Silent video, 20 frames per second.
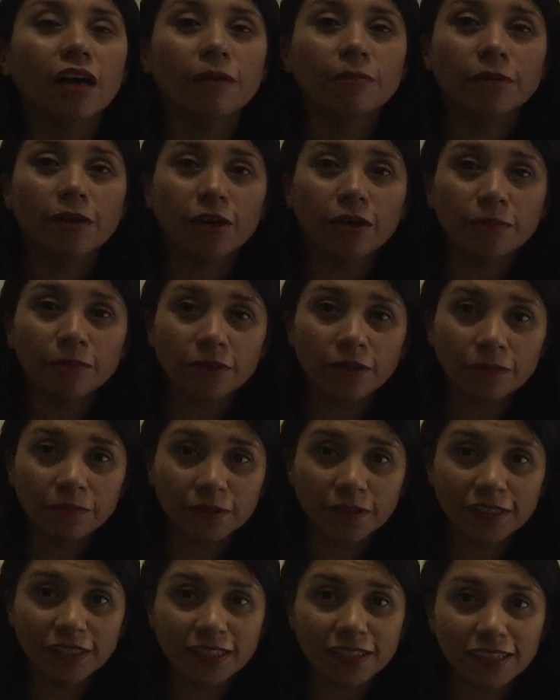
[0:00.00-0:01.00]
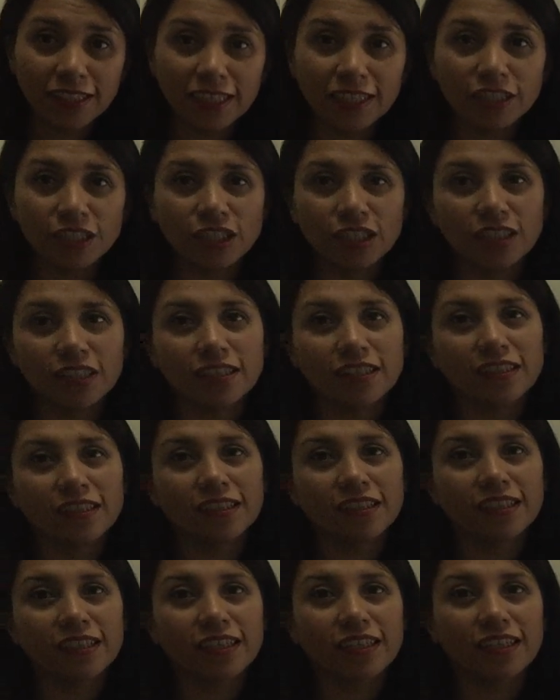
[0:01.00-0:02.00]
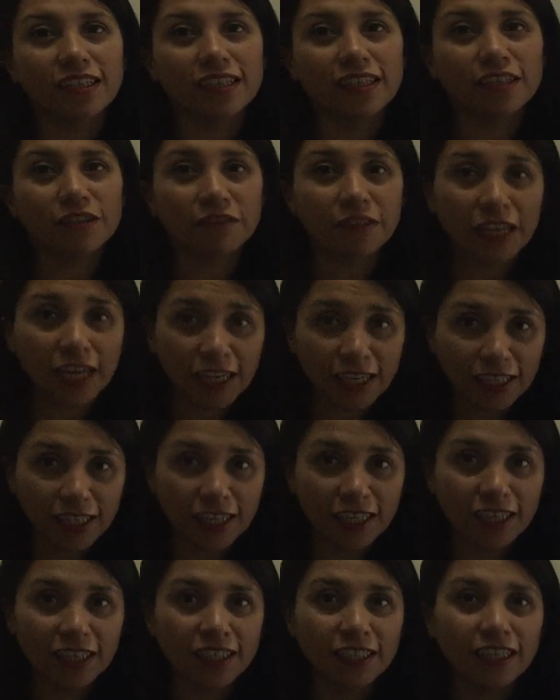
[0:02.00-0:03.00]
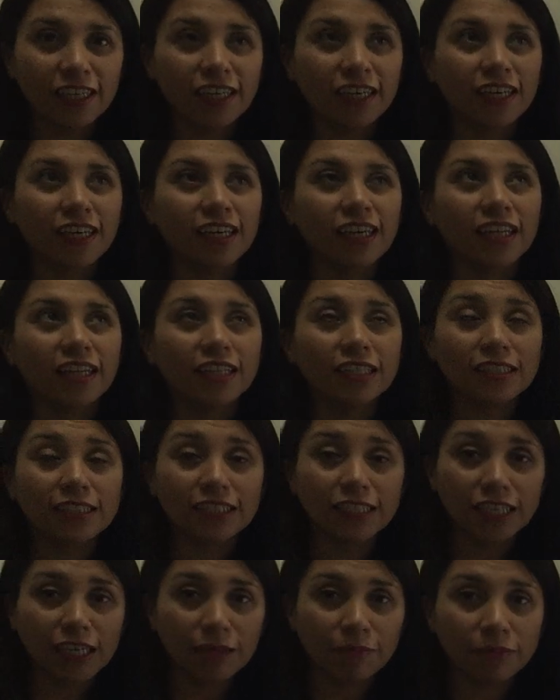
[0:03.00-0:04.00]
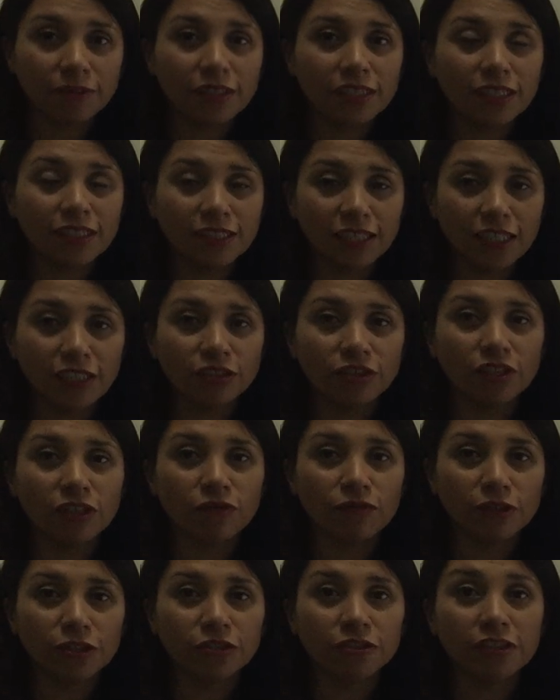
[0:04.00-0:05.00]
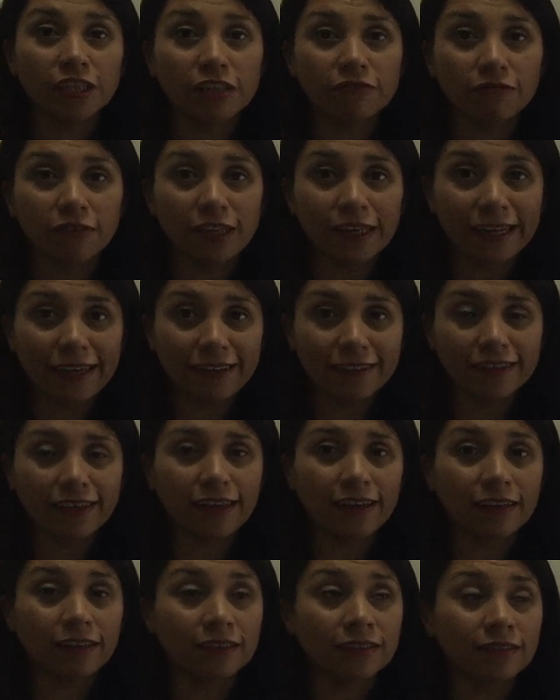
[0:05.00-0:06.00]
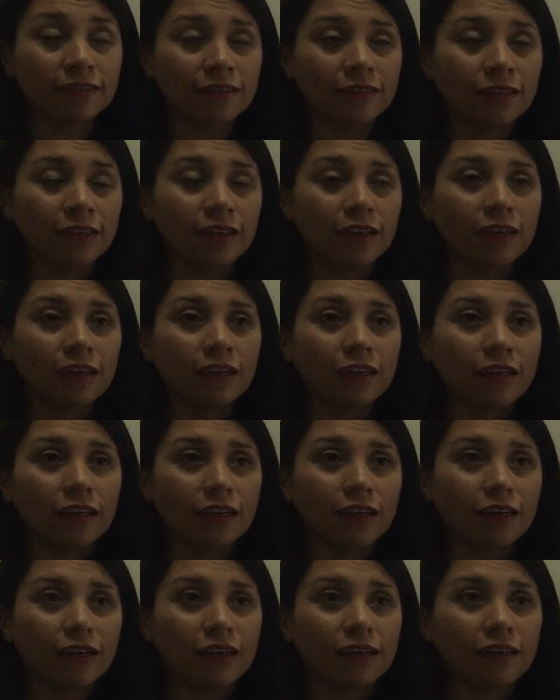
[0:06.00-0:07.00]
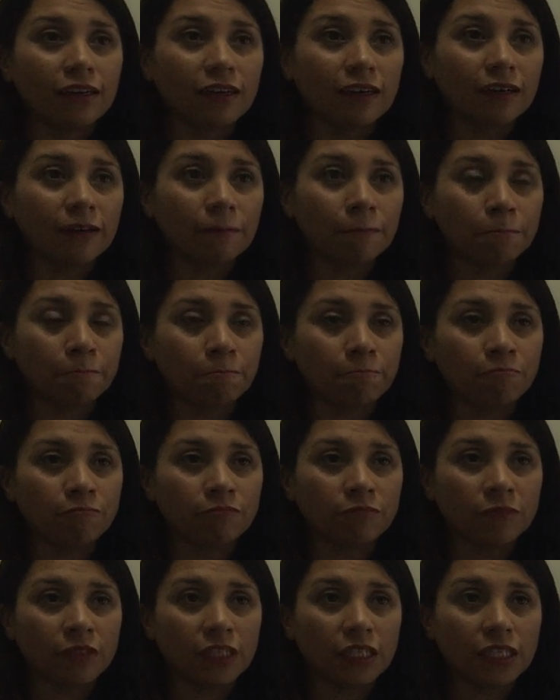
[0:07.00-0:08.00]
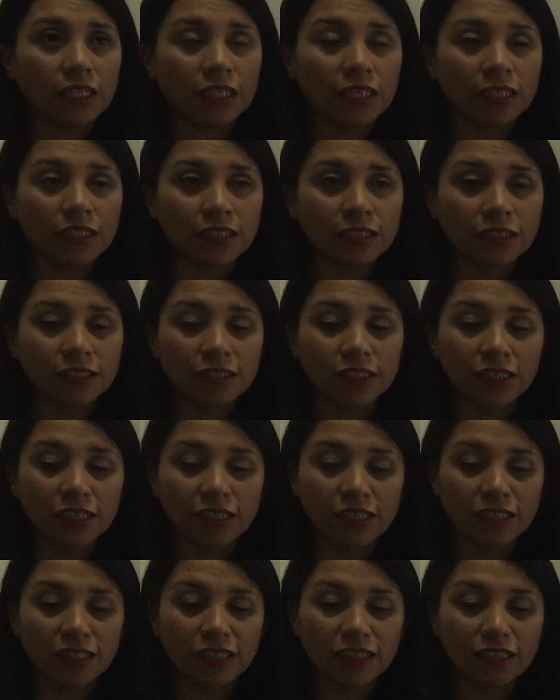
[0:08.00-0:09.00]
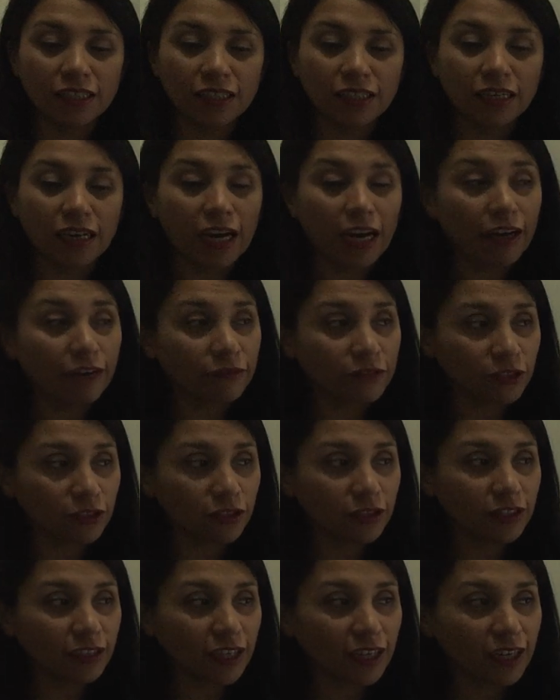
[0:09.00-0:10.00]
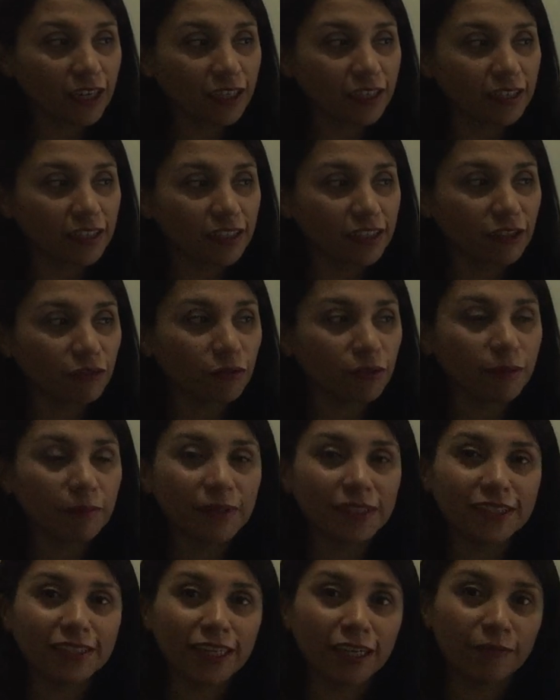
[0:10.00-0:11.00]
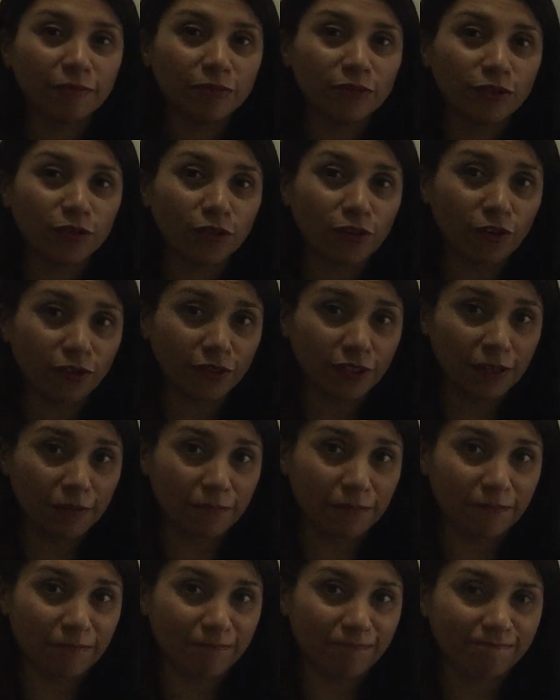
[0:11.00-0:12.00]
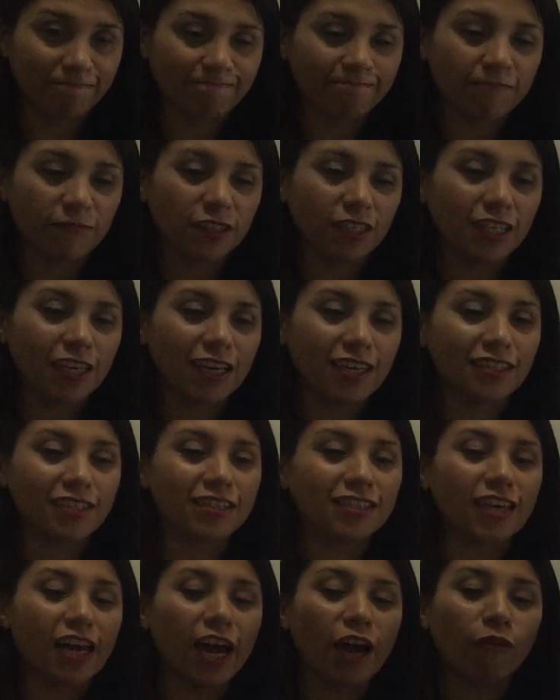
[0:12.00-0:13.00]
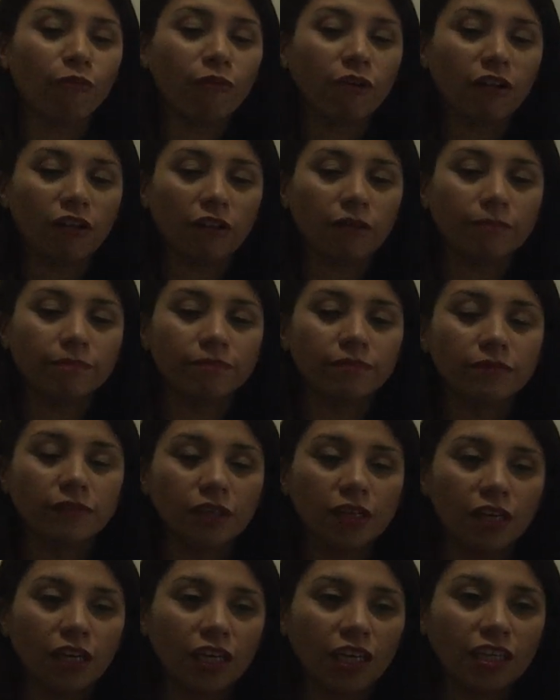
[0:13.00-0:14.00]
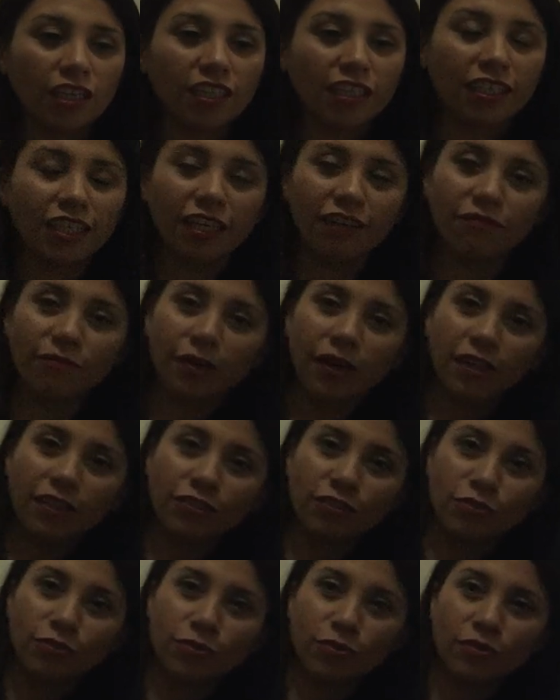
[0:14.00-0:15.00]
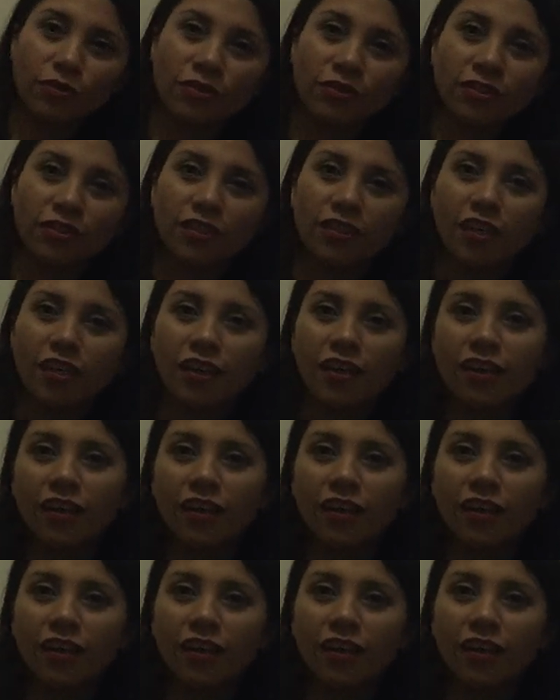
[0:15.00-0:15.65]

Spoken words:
a PowerPoint presentation that I created, the same presentation in which the roulette is. And after that, there will be time to gossip. Yes, I will give my students